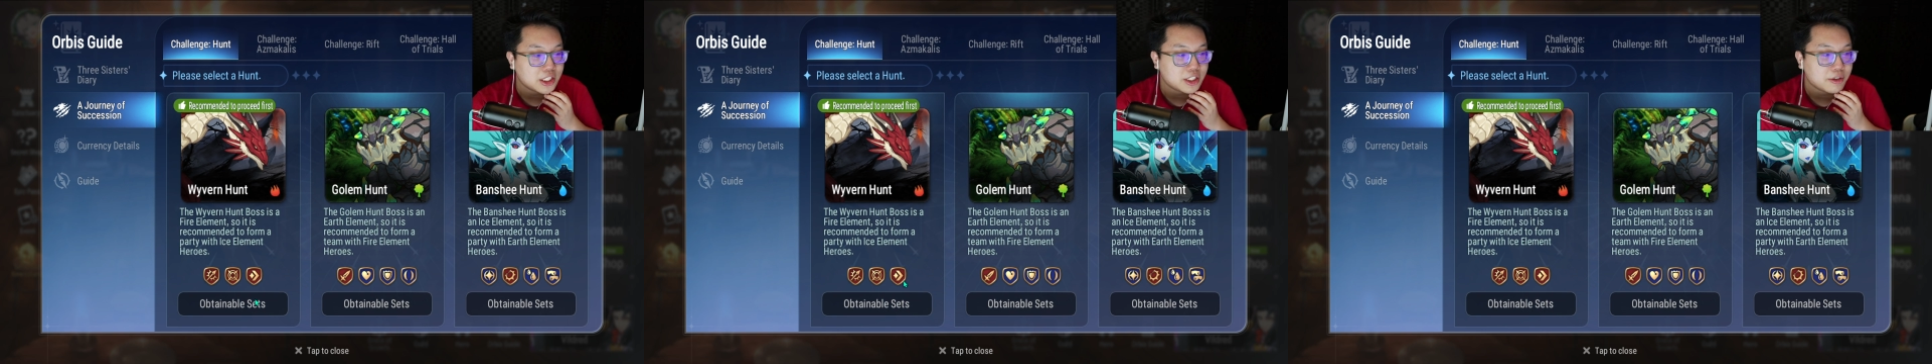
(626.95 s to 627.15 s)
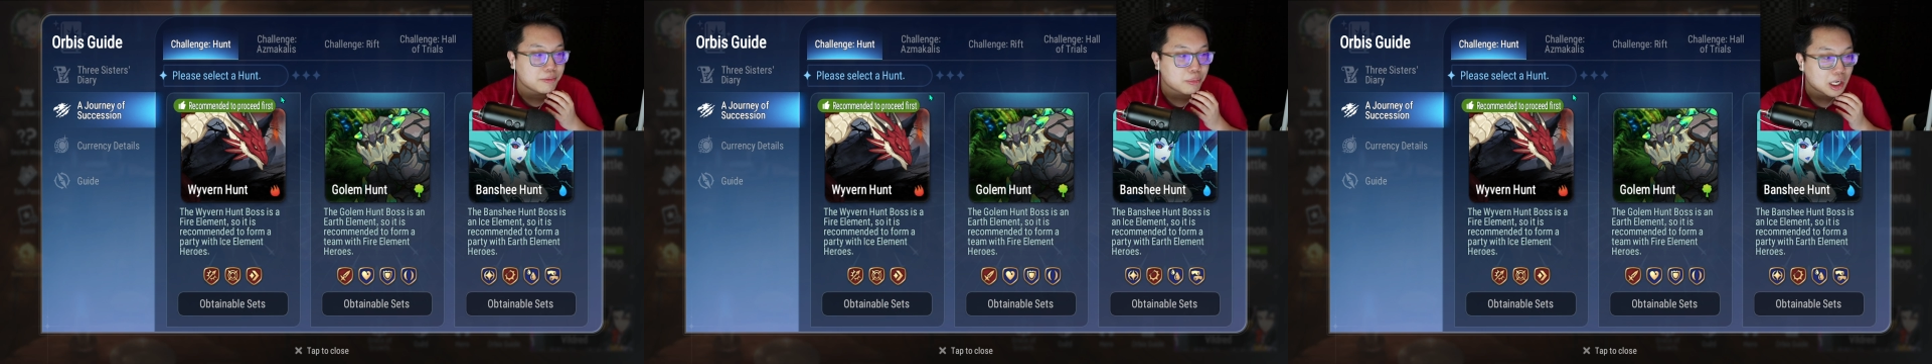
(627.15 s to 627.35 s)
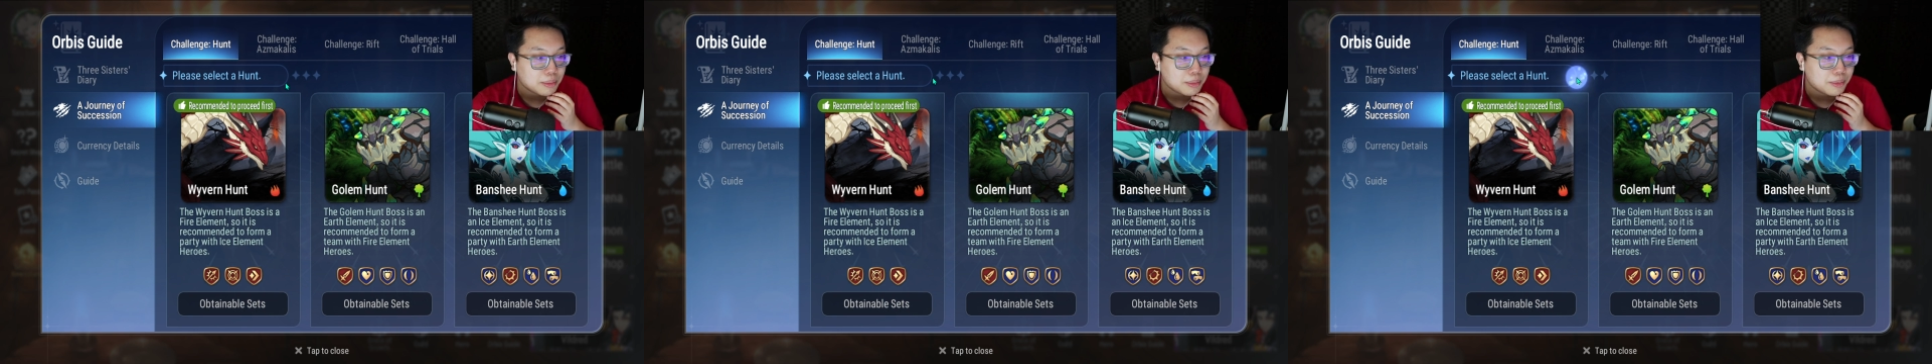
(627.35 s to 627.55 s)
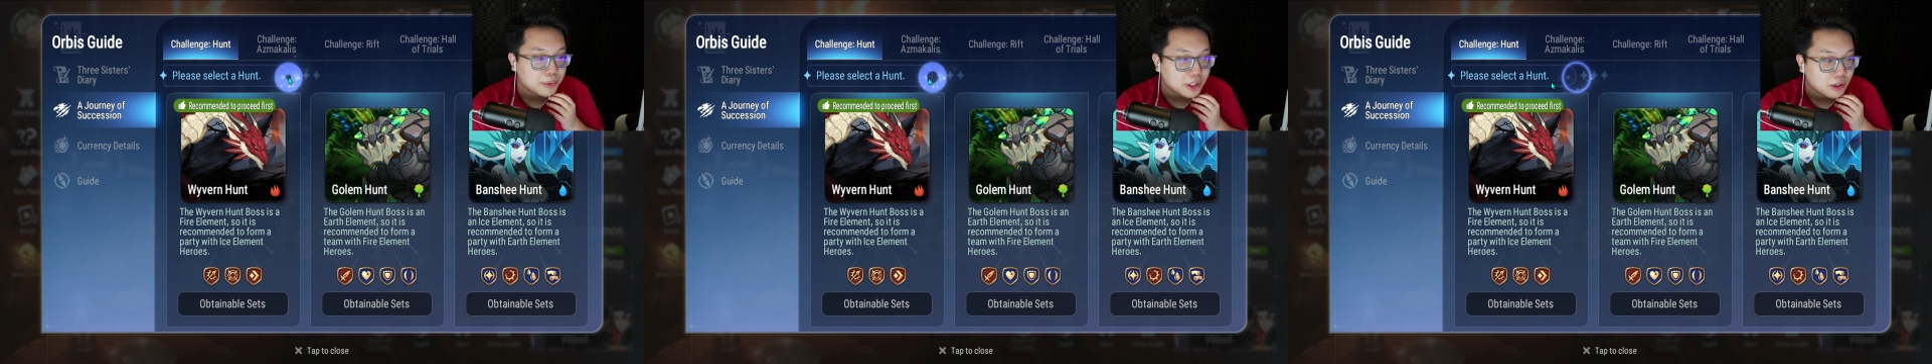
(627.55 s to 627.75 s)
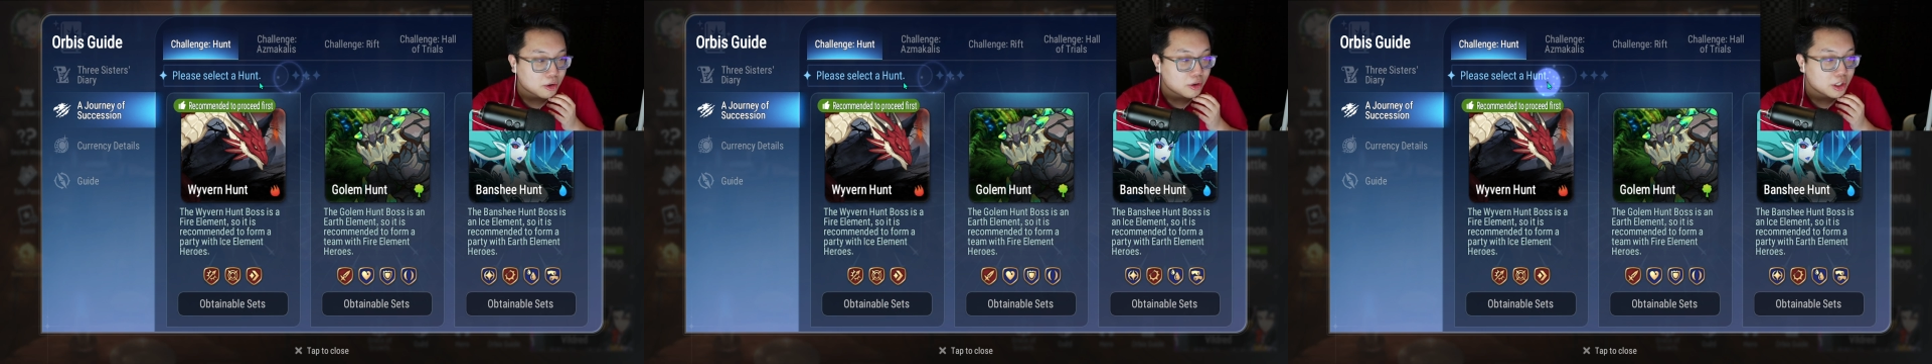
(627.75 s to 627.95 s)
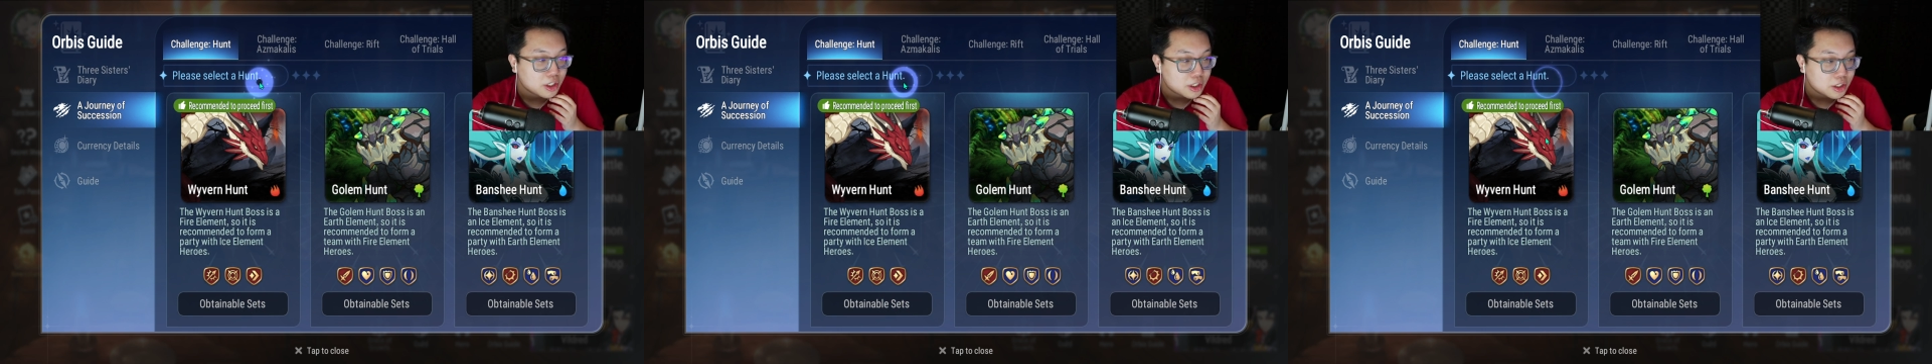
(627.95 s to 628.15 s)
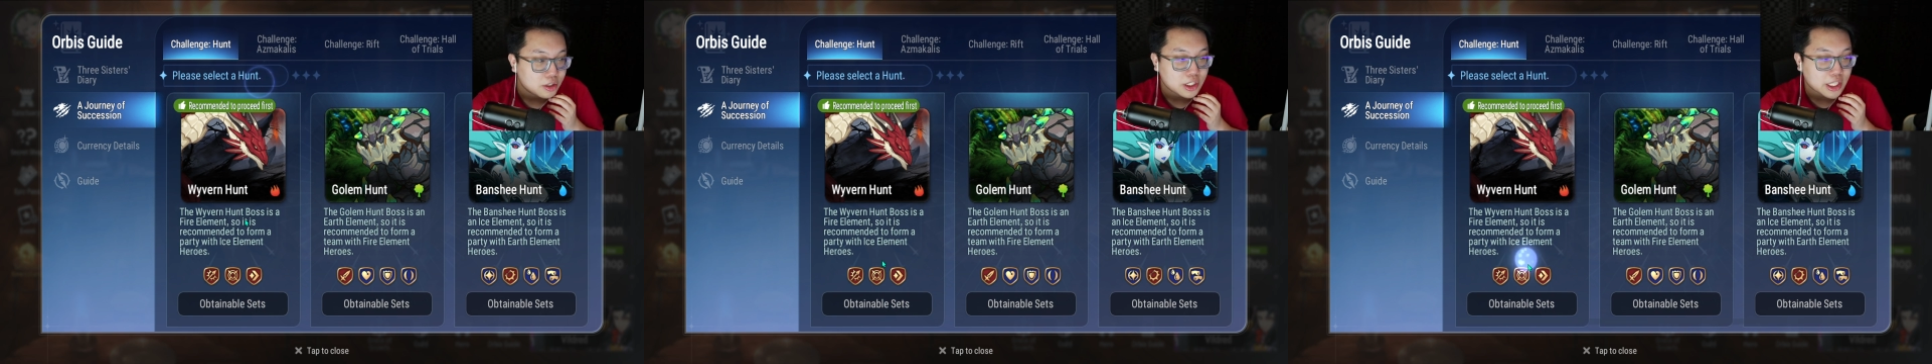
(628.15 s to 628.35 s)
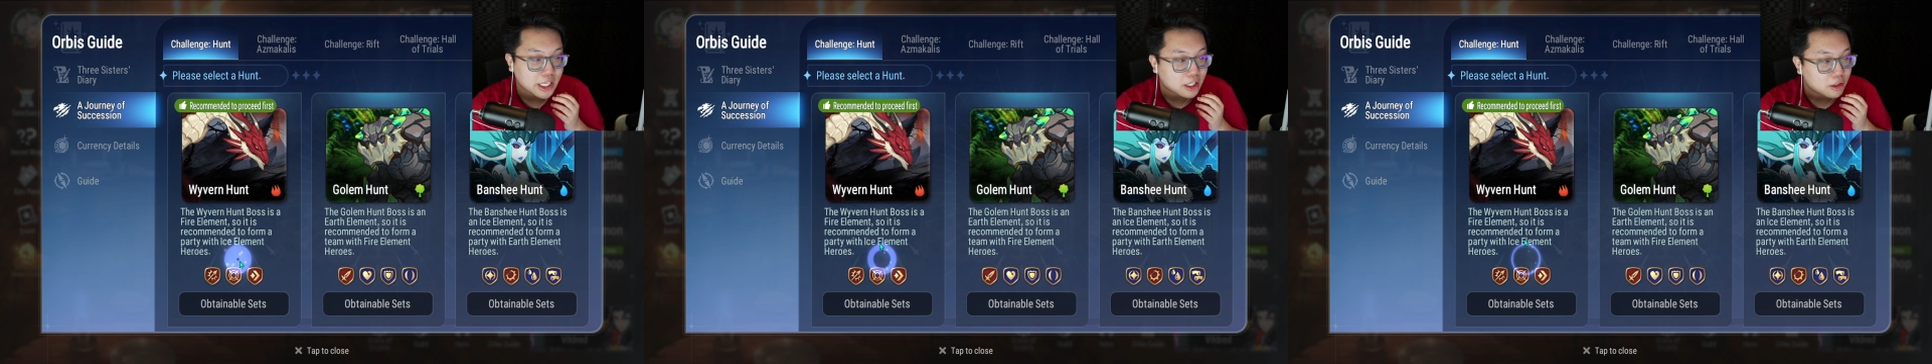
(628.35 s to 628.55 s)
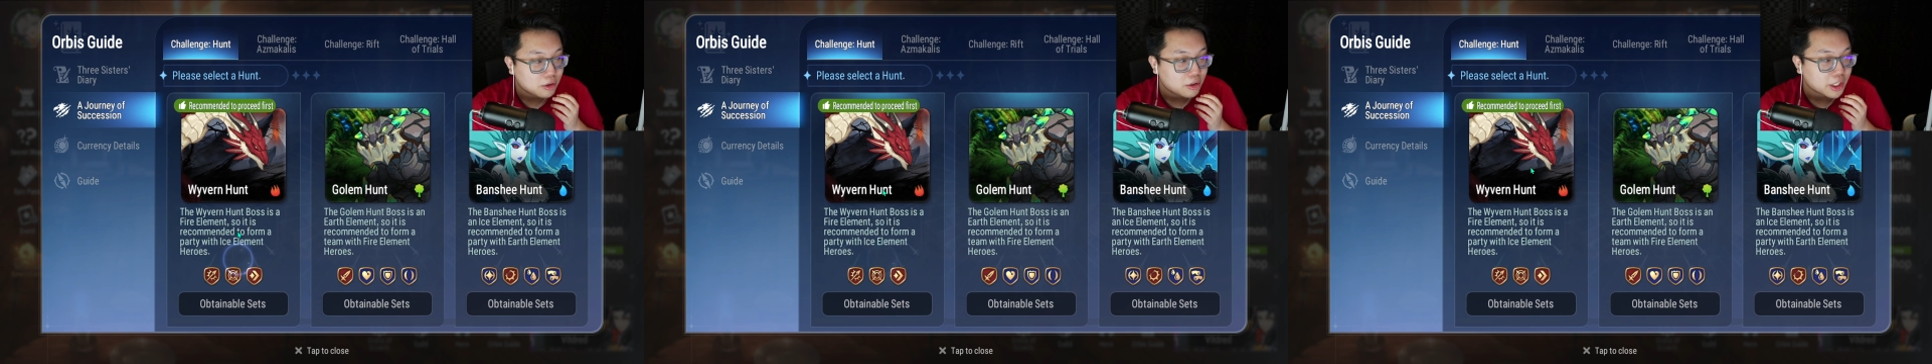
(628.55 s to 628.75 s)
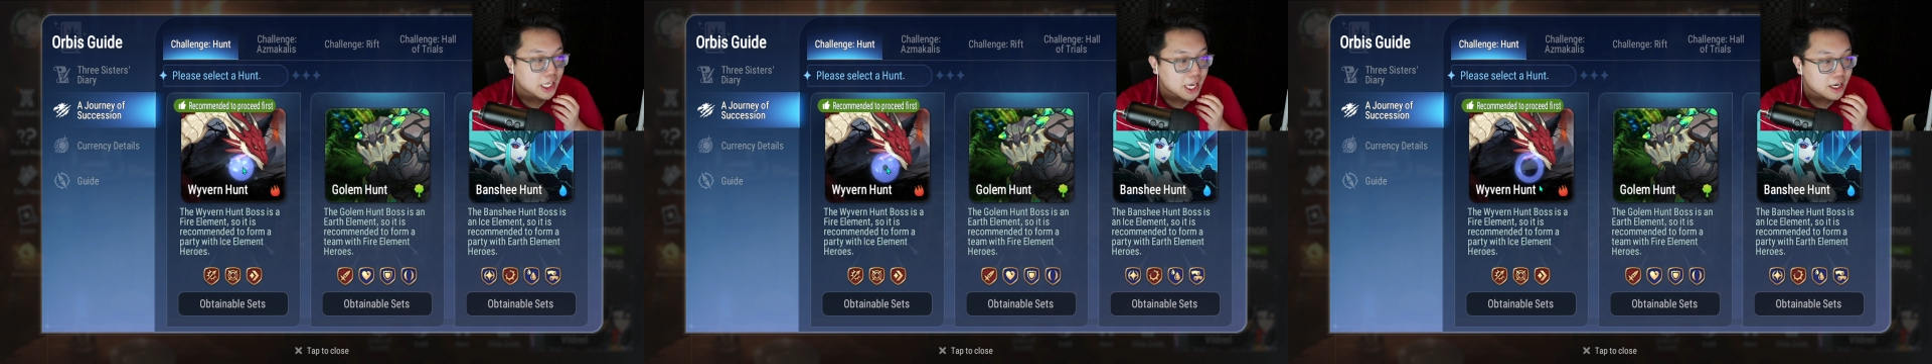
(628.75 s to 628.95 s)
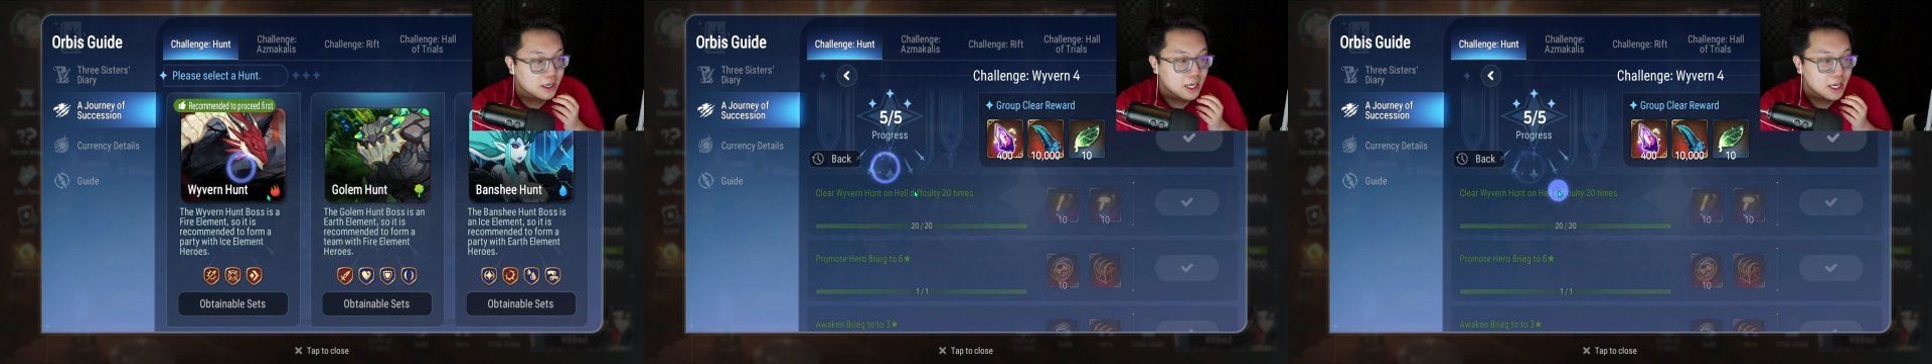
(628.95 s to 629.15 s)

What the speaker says: have probably already taken a look at,